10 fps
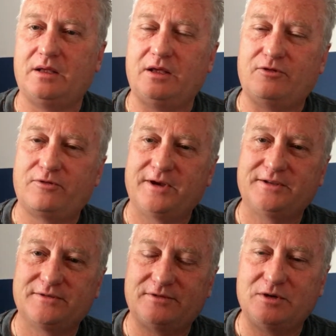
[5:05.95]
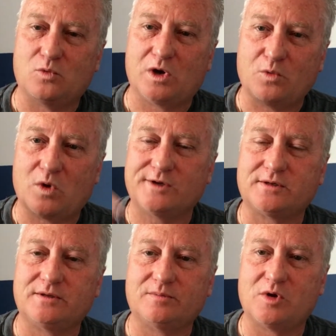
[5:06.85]
Effectively, what was
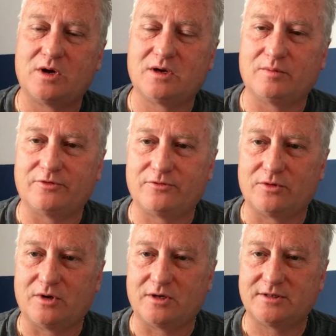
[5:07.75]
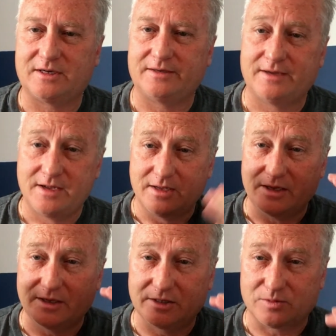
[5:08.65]
on the market before lockdown
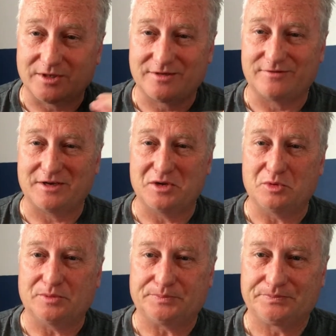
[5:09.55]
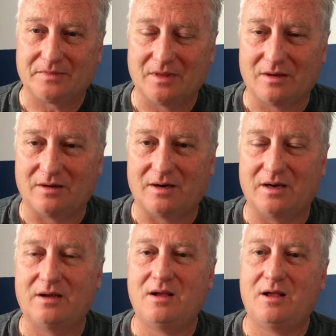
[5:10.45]
is what's available, all
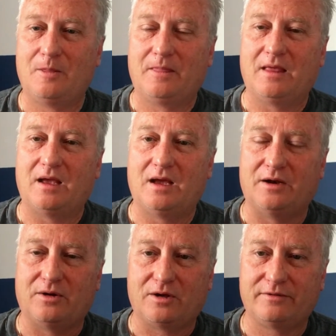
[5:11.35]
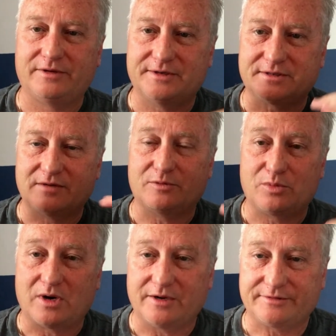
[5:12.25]
right? And a lot of it is
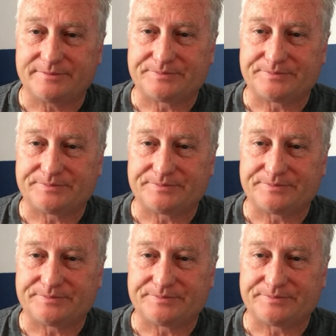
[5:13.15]
overpriced.